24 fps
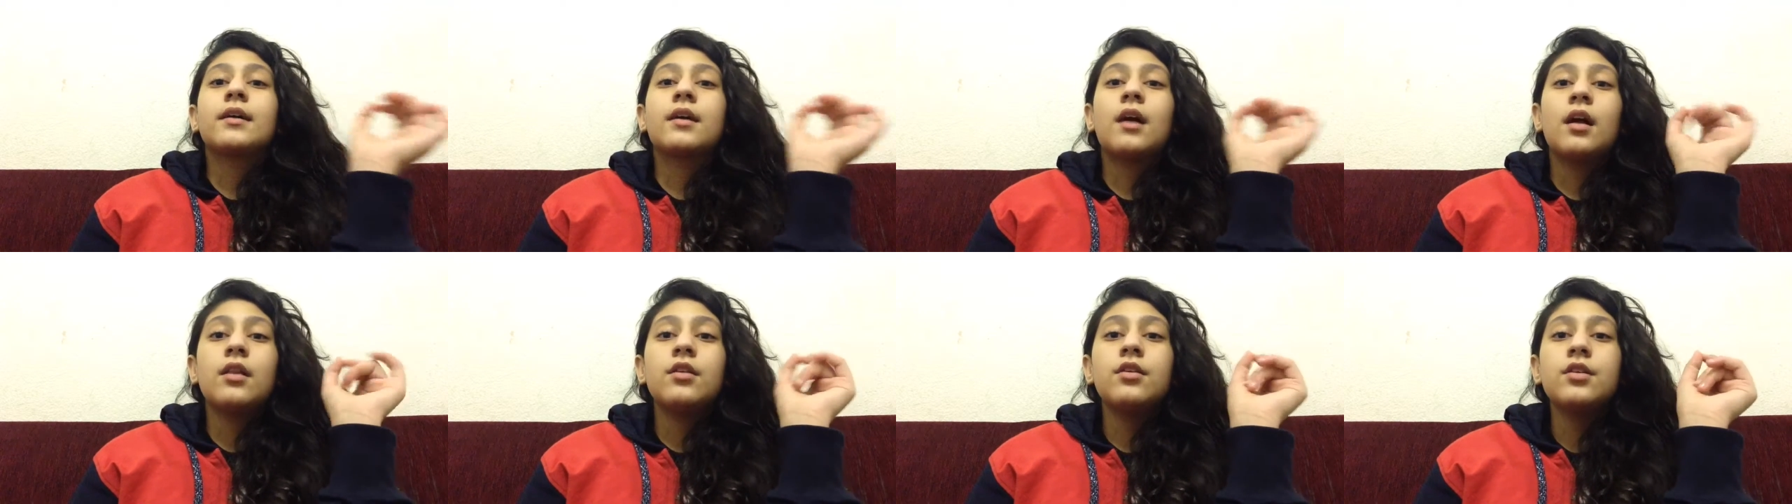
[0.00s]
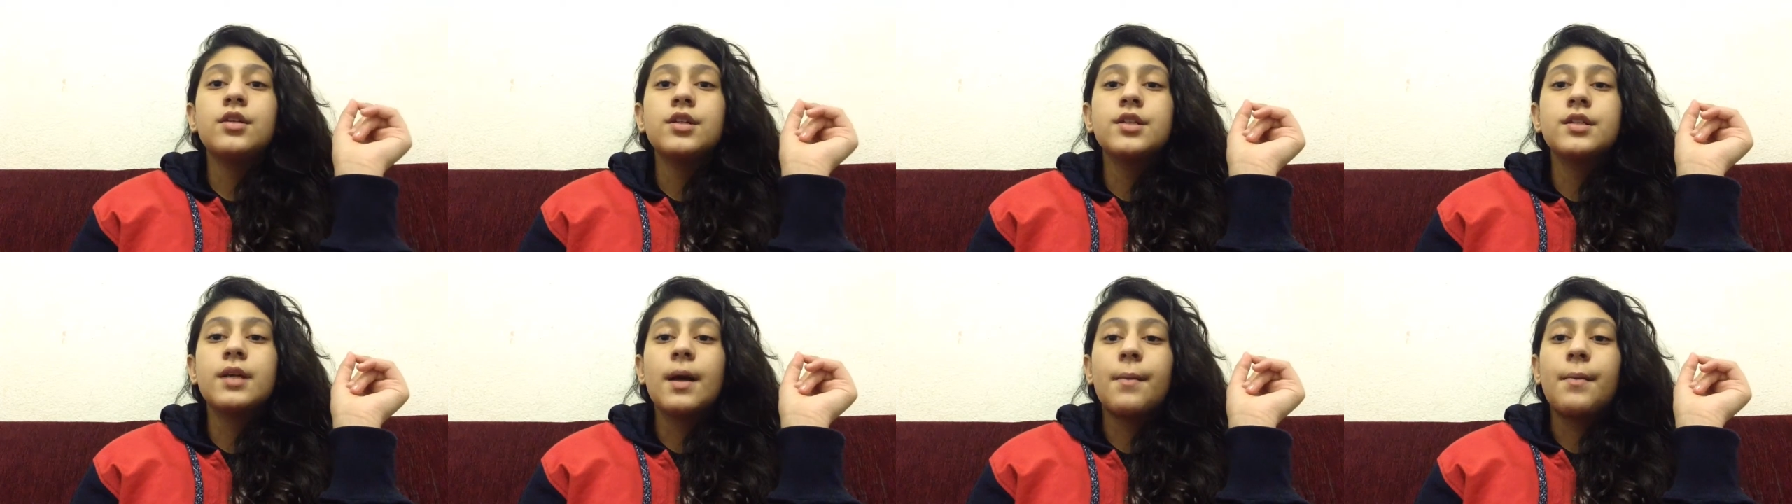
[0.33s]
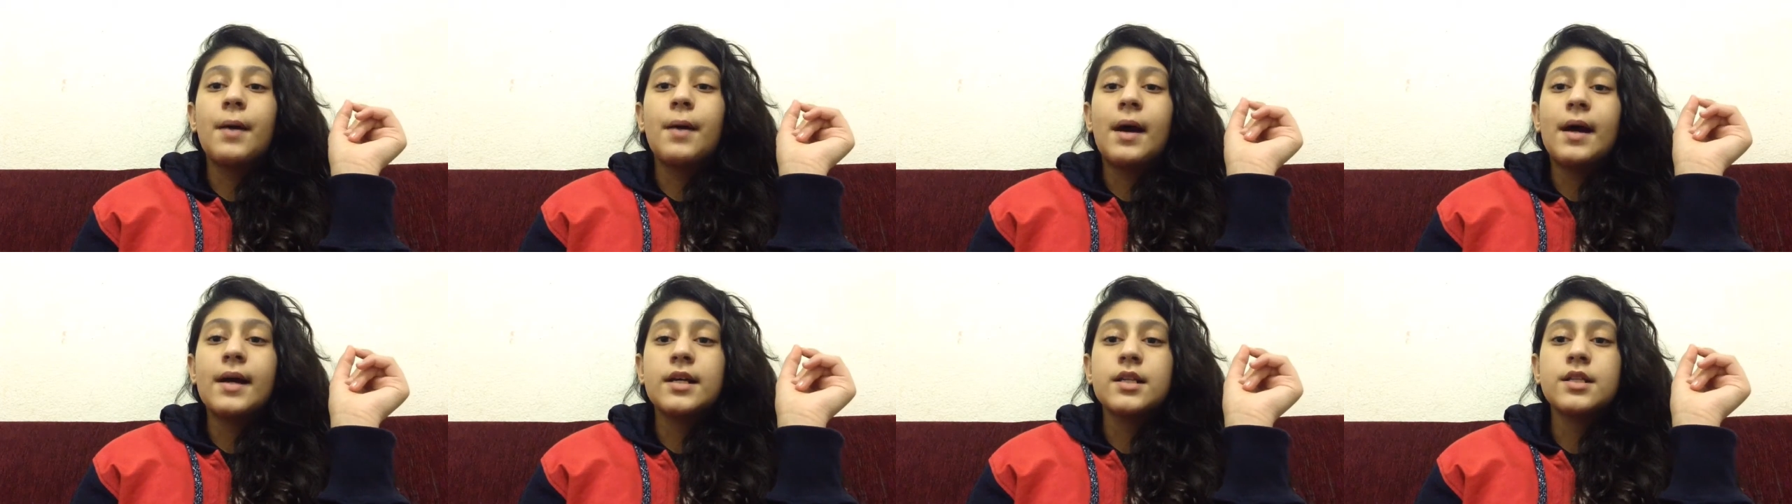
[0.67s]
colored
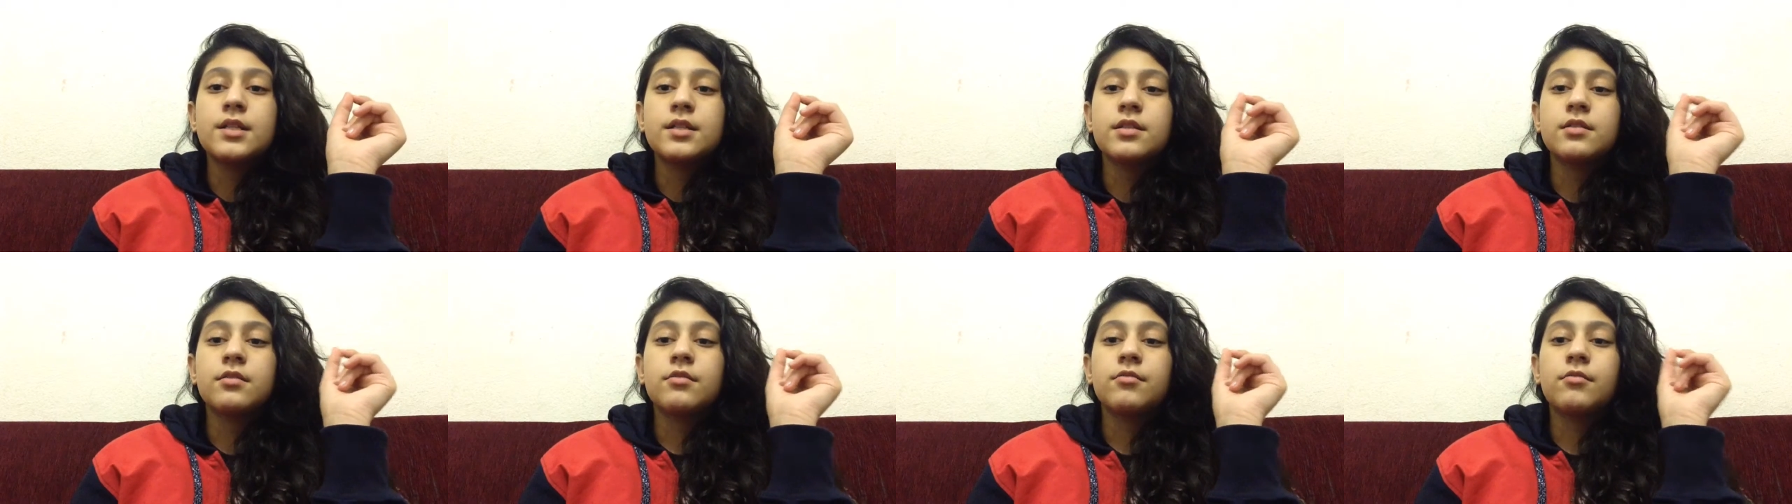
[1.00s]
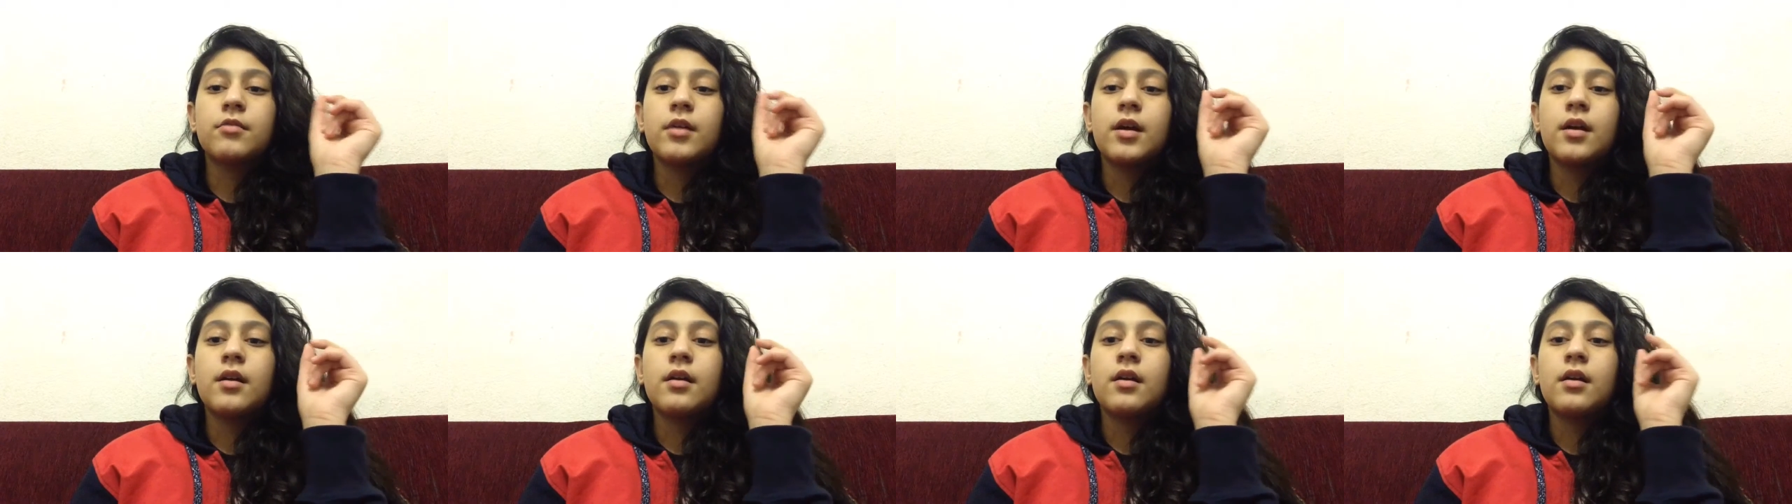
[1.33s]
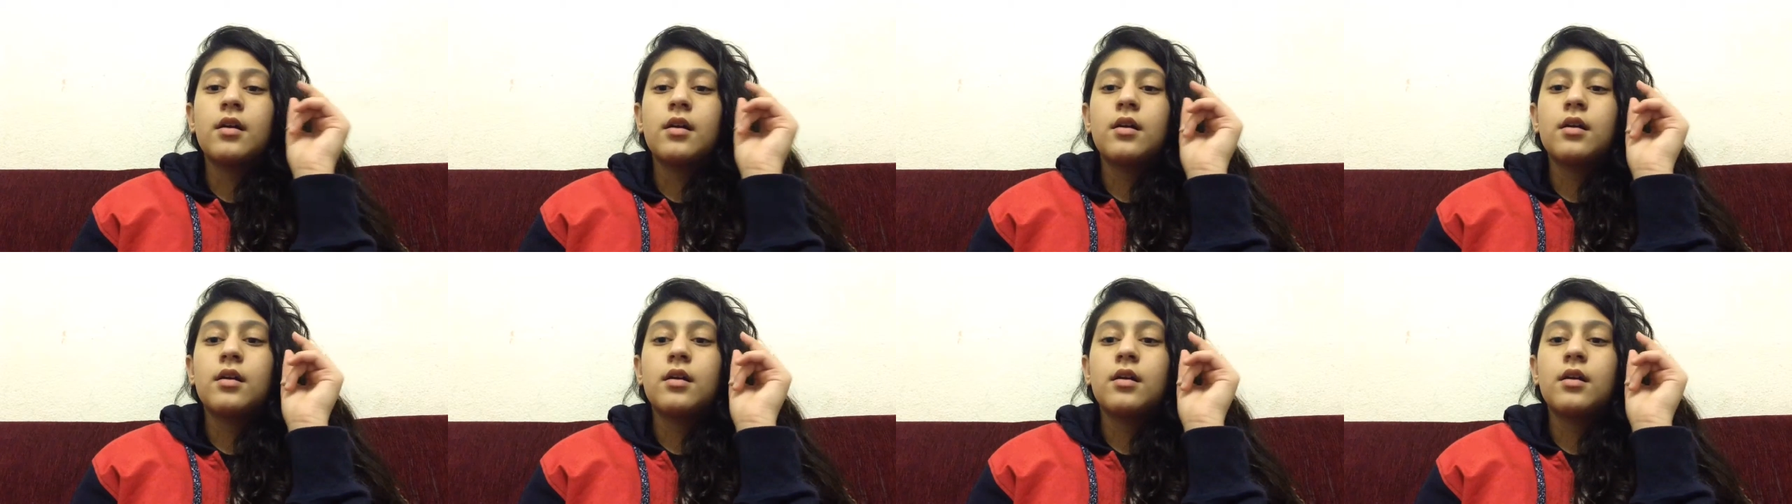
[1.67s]
abayas were